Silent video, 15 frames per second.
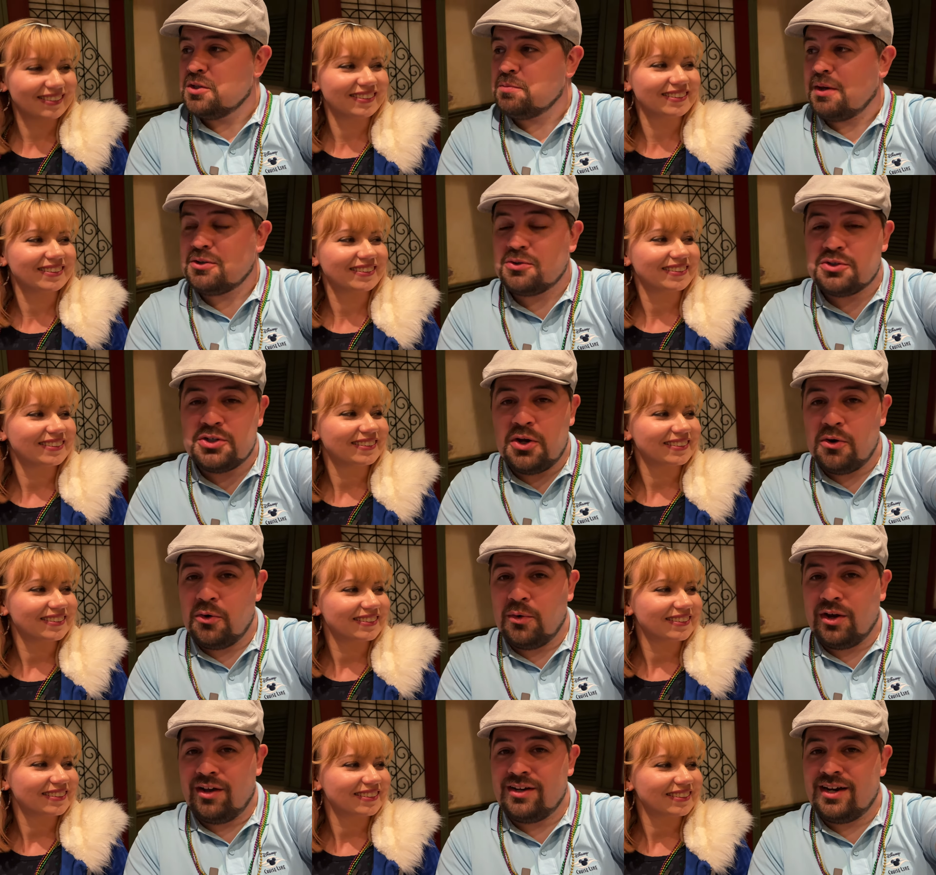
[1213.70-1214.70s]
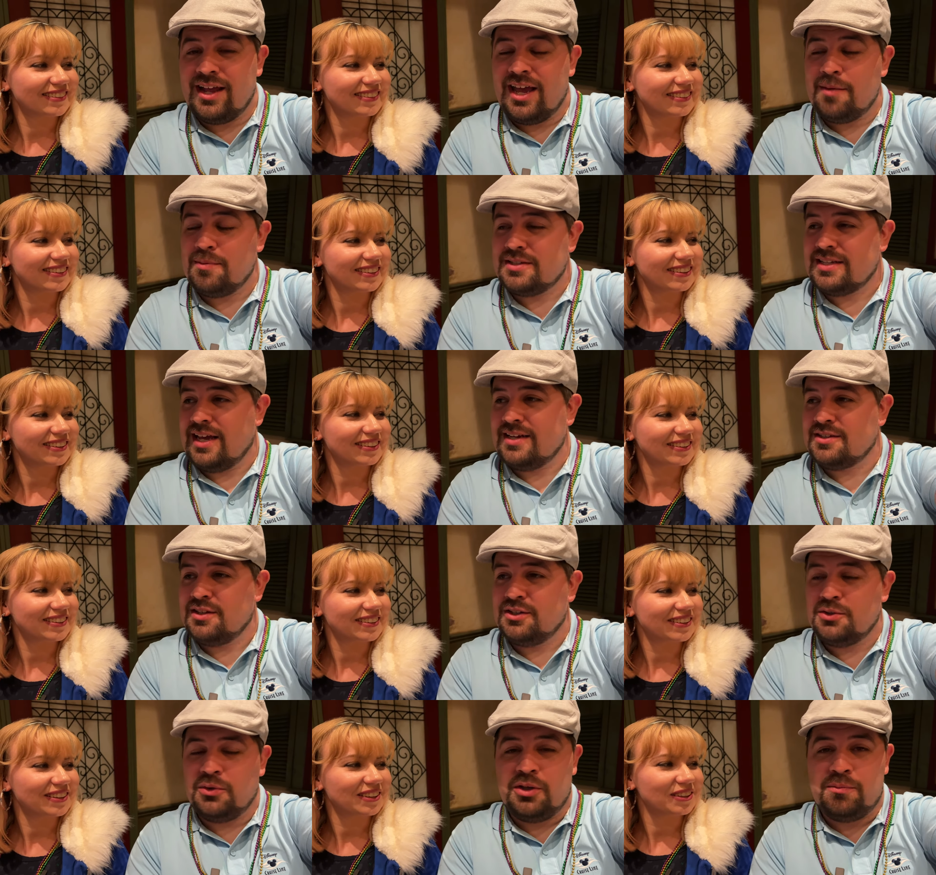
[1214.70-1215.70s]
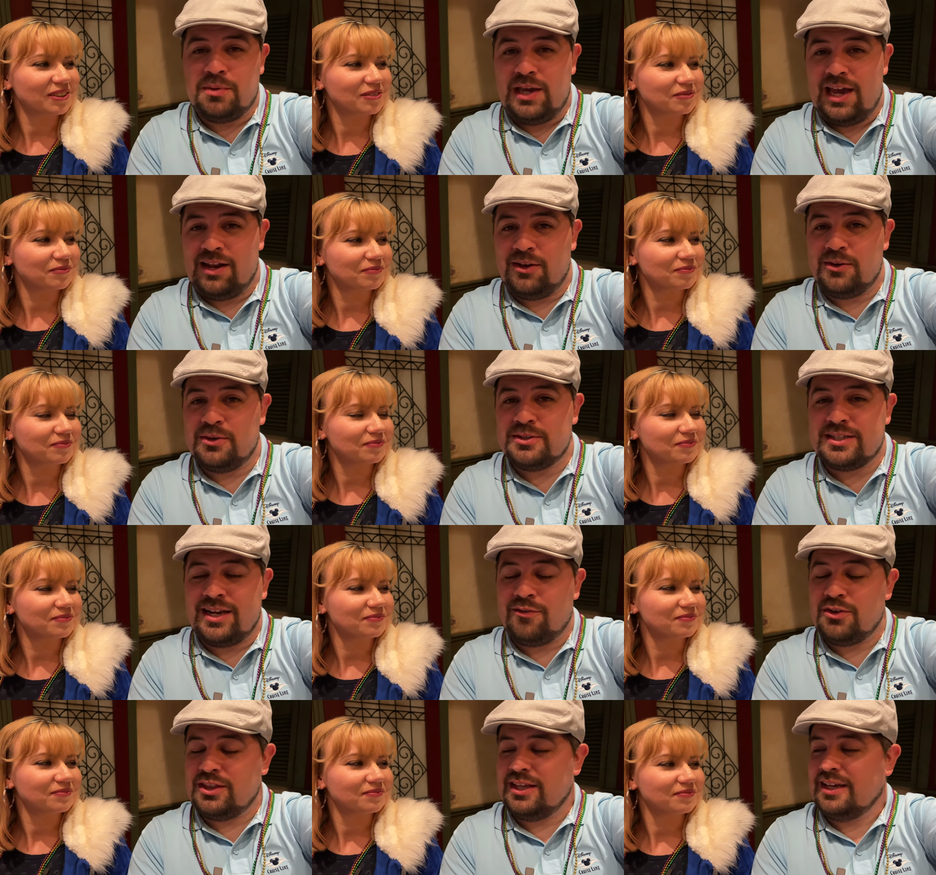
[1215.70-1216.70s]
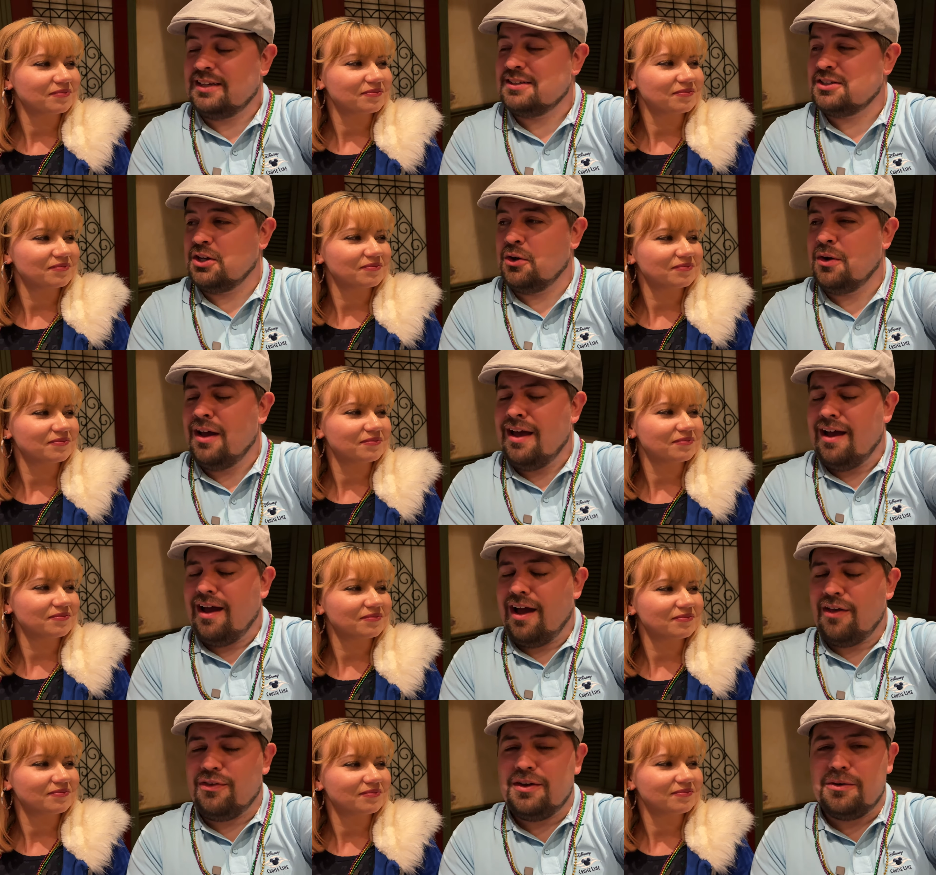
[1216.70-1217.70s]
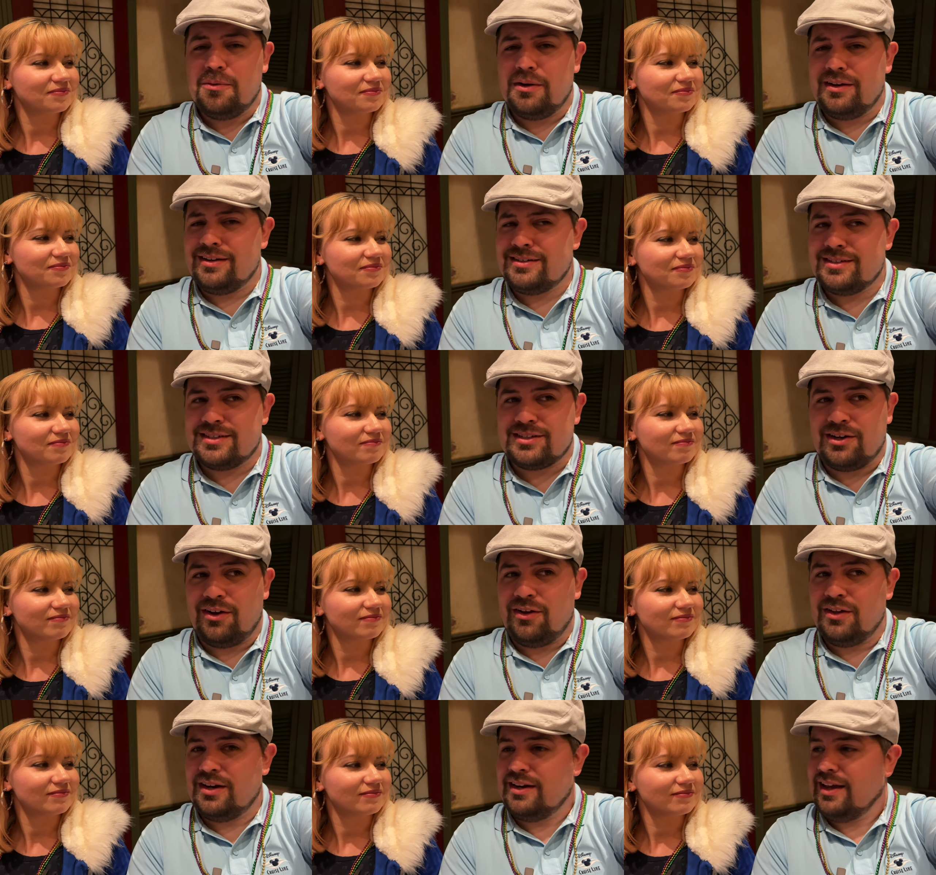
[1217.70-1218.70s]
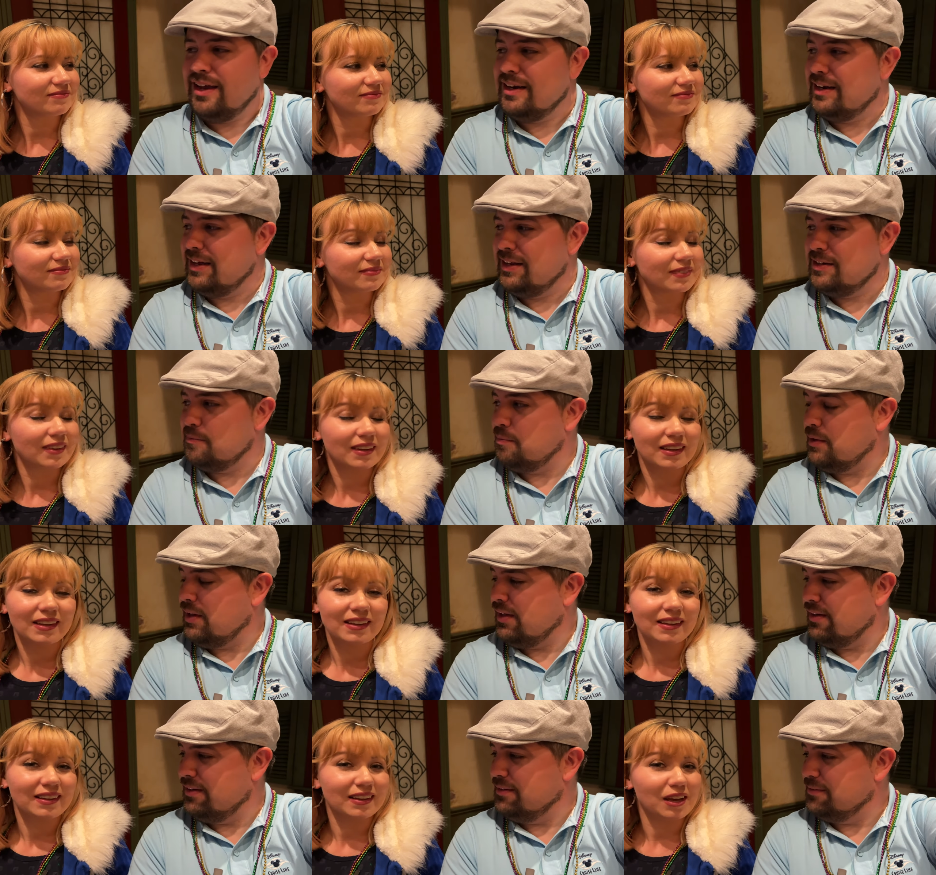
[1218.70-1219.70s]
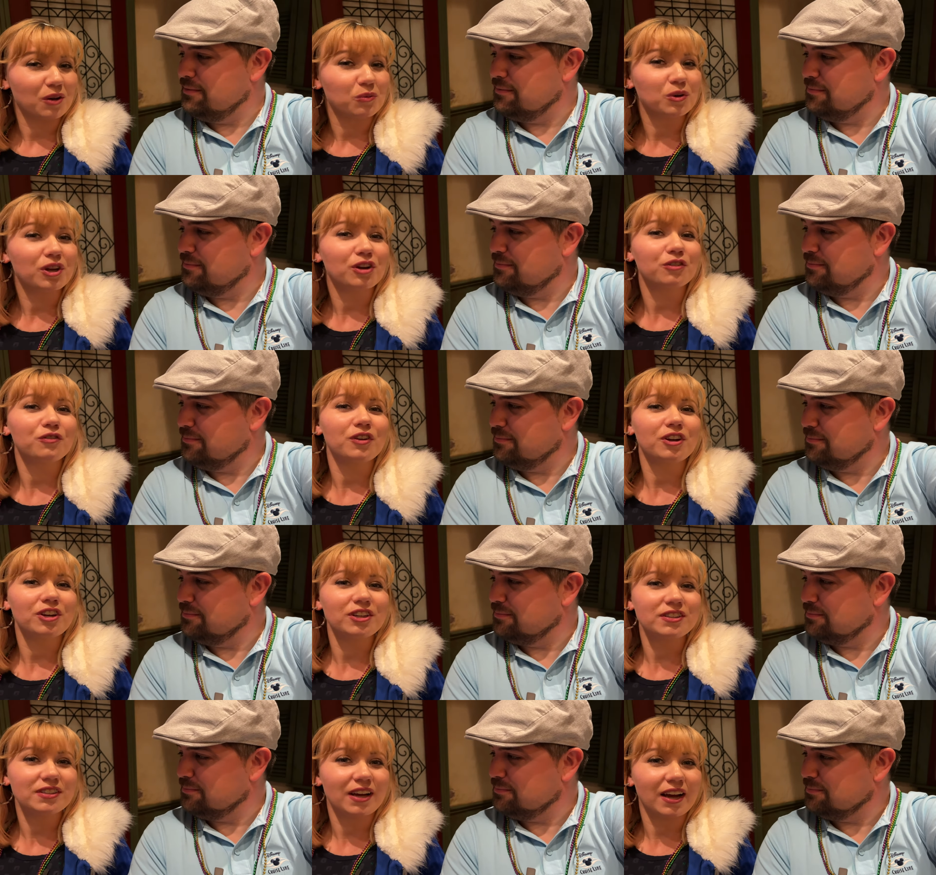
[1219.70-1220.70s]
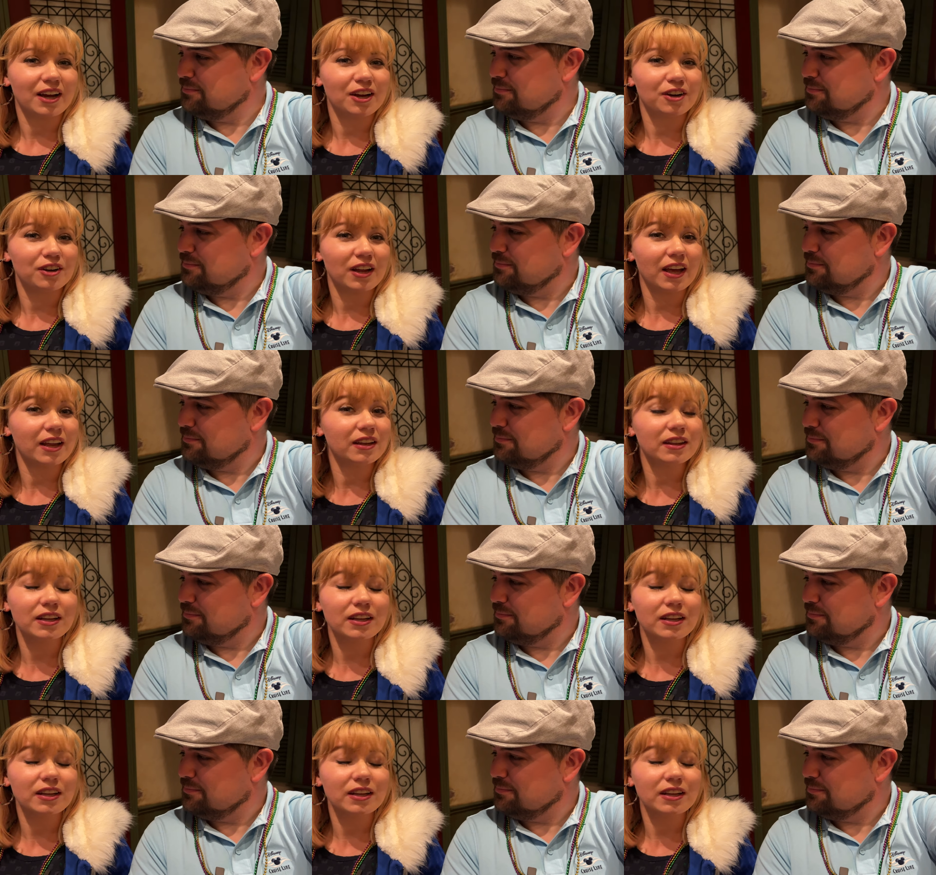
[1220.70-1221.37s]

Speaker 1: special show going on tonight besides the dueling pianos and everything. So I think we're going to just call it a night and head to bed.
Speaker 2: Yeah, we are very tired, and